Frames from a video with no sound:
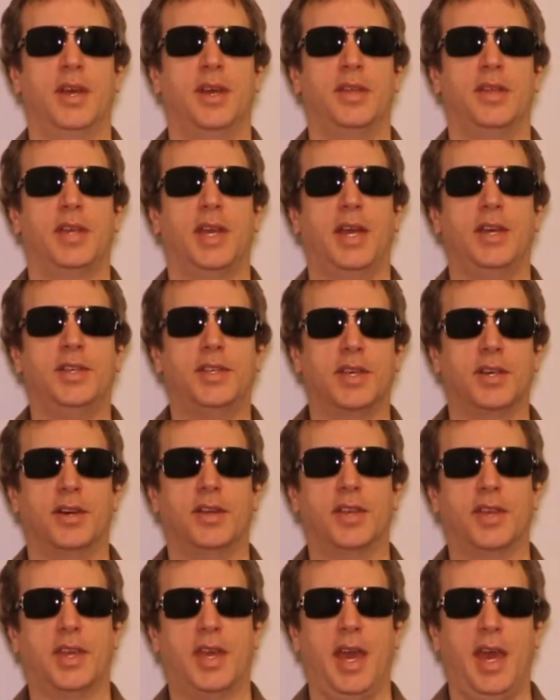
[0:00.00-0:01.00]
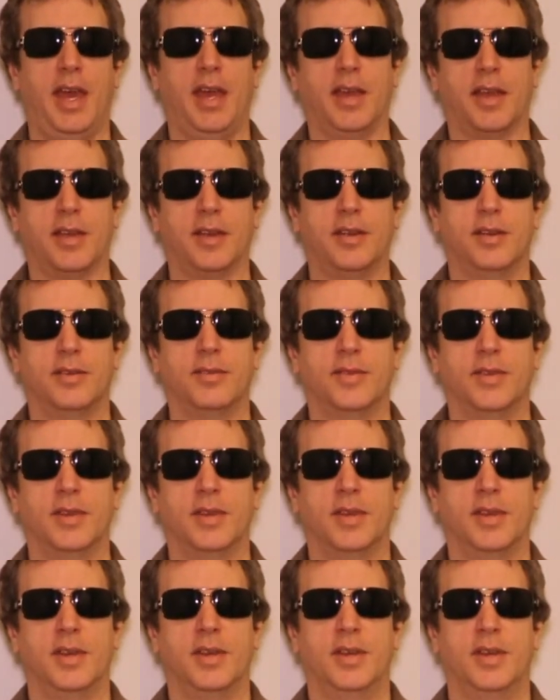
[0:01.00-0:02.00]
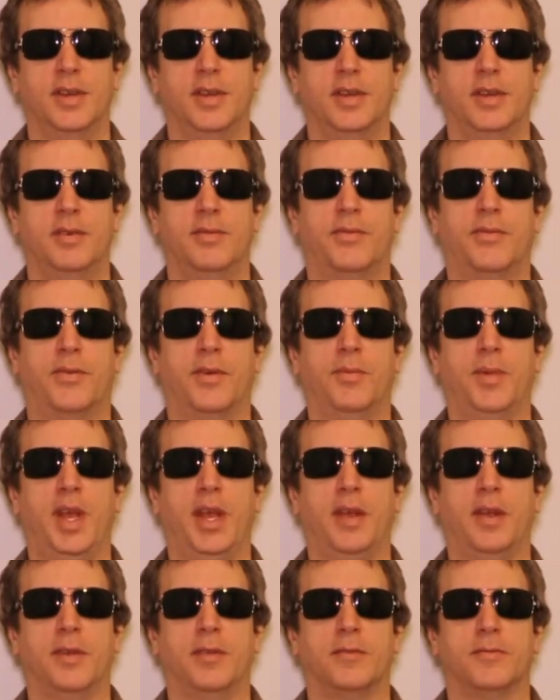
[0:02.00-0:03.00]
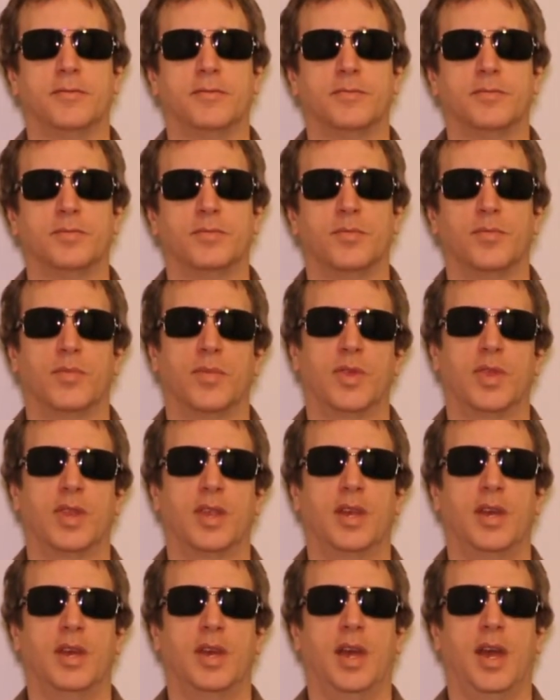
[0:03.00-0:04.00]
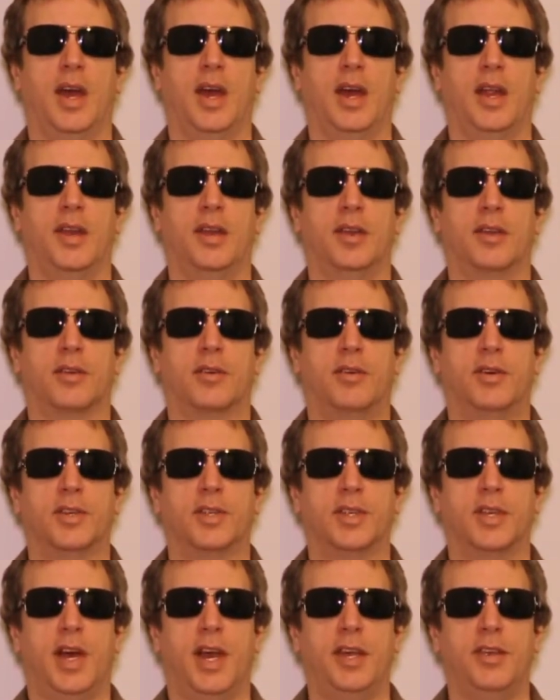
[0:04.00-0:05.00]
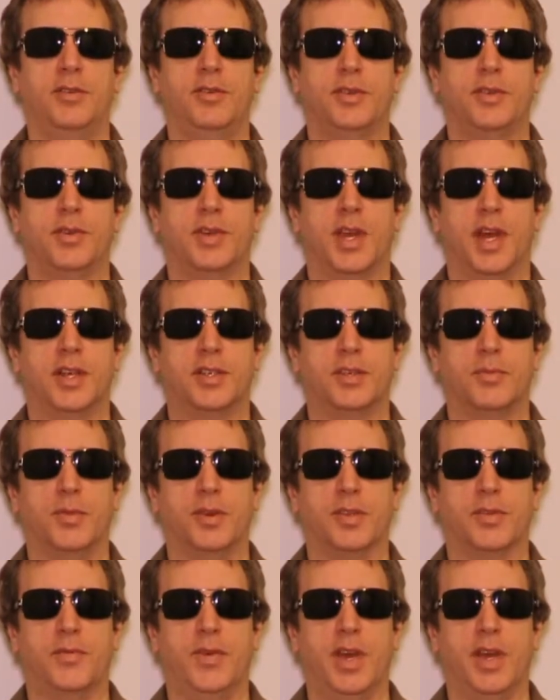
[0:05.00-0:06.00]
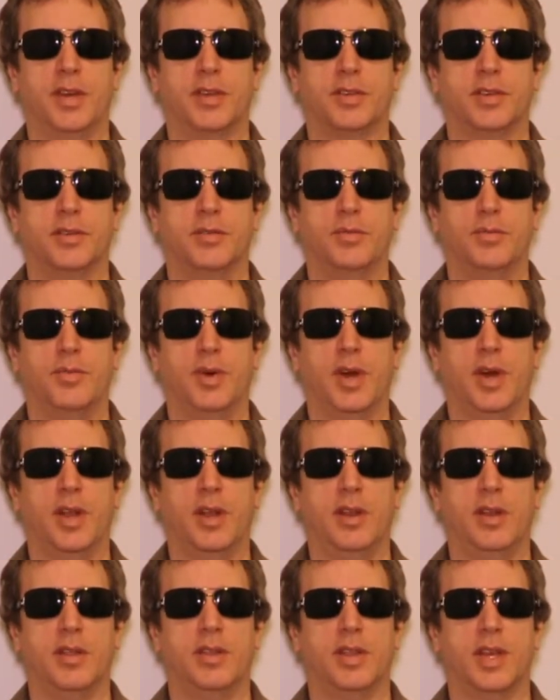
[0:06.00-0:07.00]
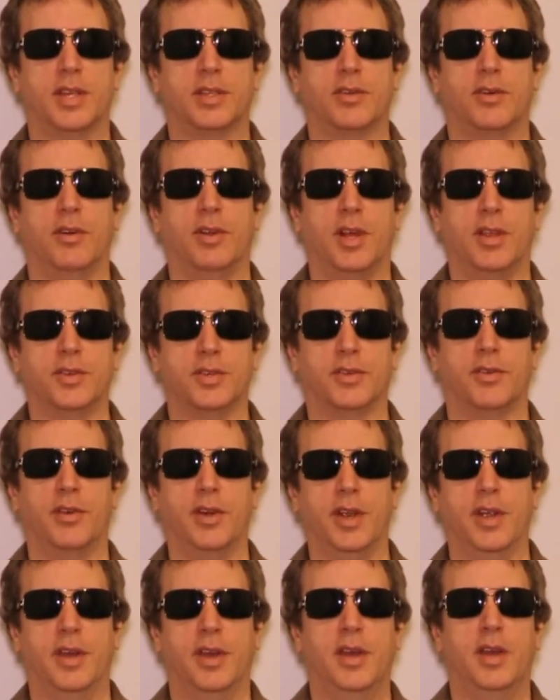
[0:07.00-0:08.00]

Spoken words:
the icing on the cake for me. And of course, I usually catch the most fish, but that's a whole other story.